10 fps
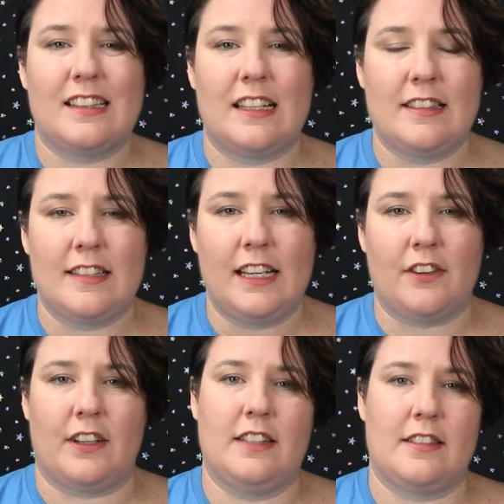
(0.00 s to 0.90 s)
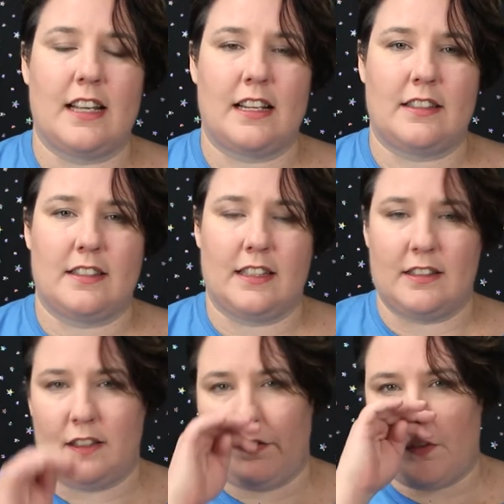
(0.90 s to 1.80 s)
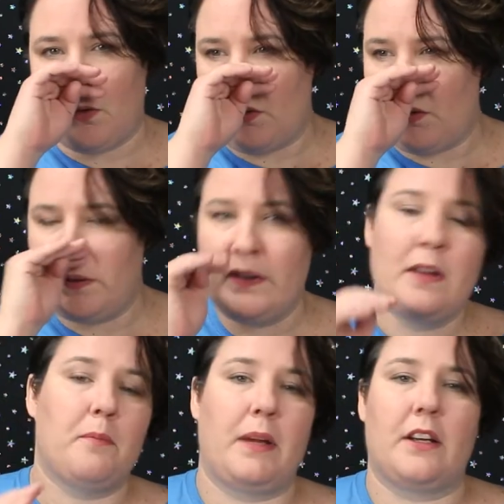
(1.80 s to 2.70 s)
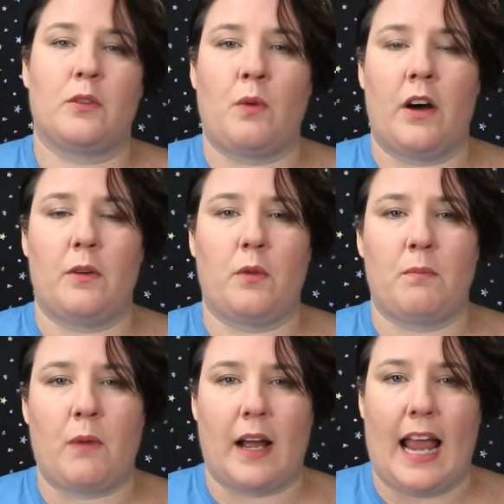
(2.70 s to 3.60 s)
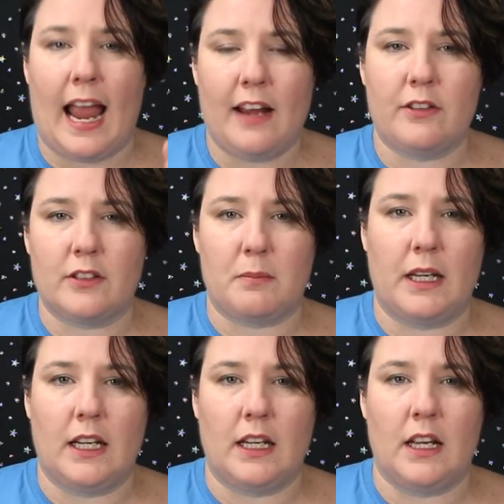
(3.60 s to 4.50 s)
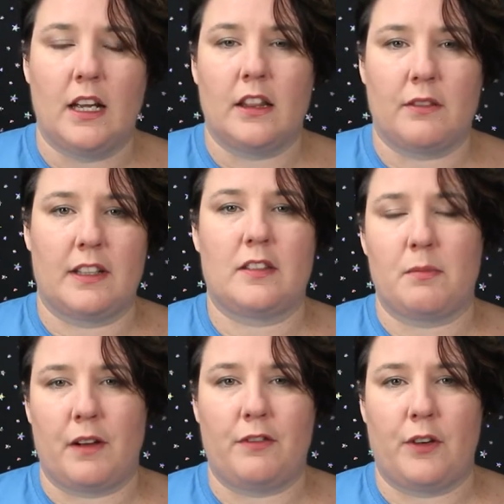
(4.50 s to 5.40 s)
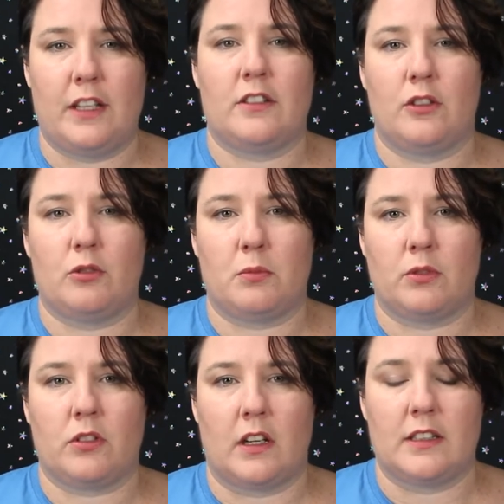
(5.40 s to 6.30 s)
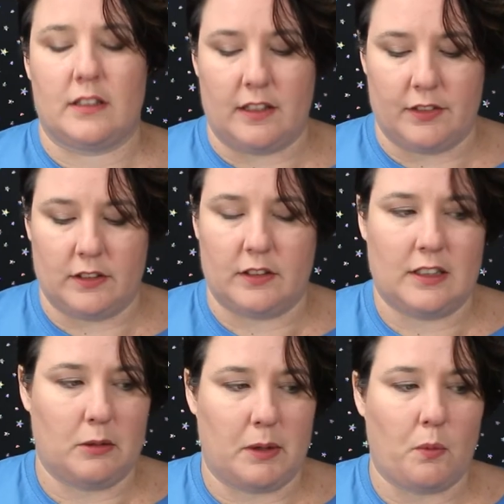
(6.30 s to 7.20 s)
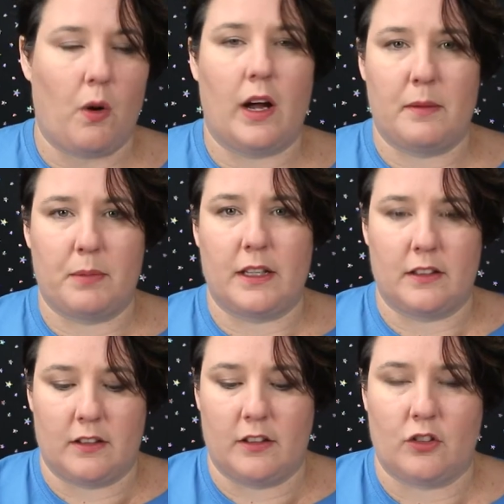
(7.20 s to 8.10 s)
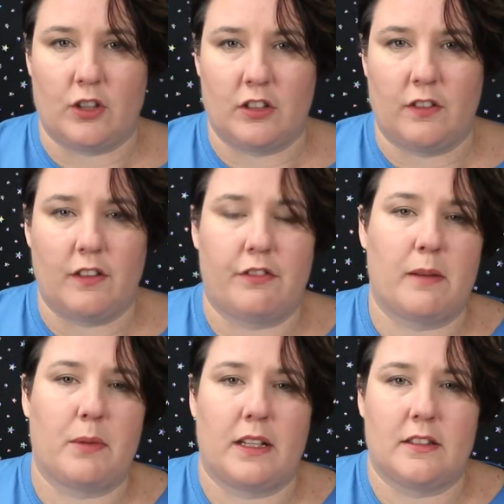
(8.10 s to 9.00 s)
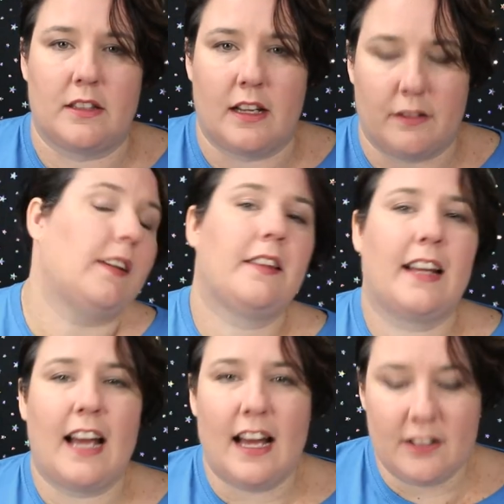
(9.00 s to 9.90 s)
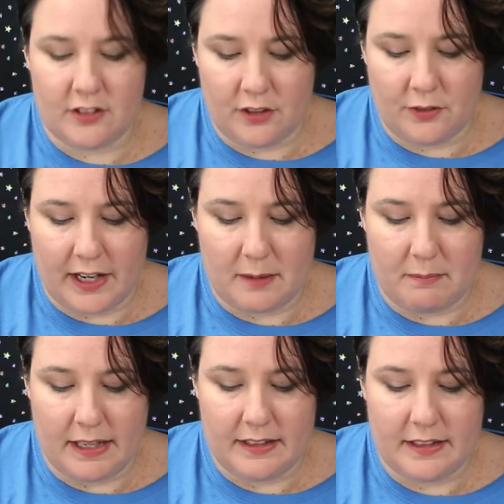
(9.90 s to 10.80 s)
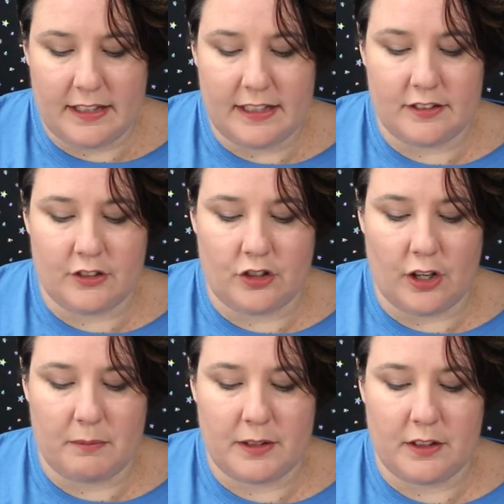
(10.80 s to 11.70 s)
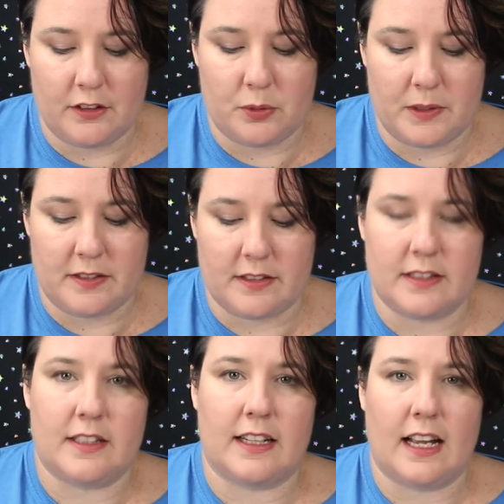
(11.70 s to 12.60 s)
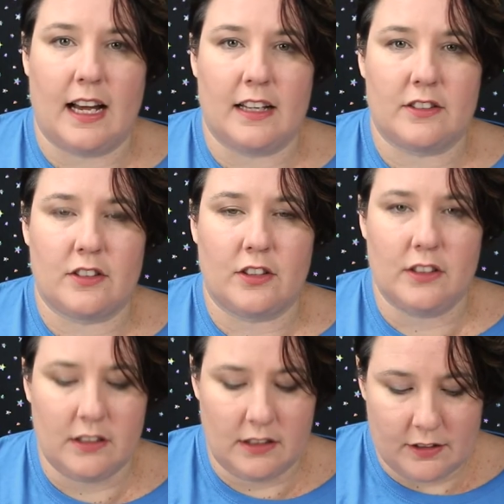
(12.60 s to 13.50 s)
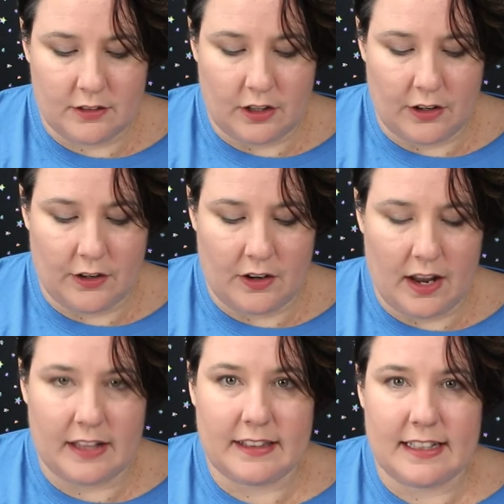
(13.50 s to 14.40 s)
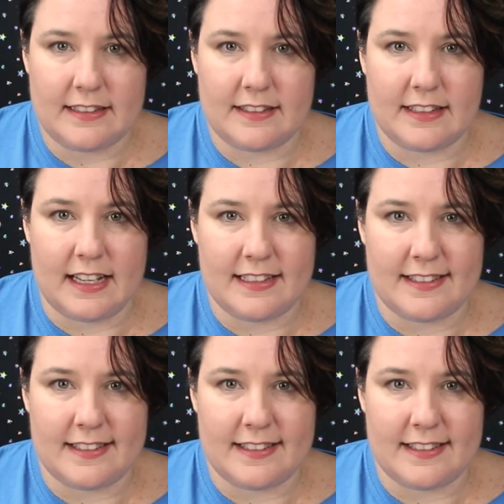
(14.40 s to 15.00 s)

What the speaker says: then decrease down to 64. Because while my ankles are big, the rest of my foot is a normal size 7. It's a little bit wide, but it's the stretch of the fabric is enough. The cast on recommended is a German twisted cast on. So let's get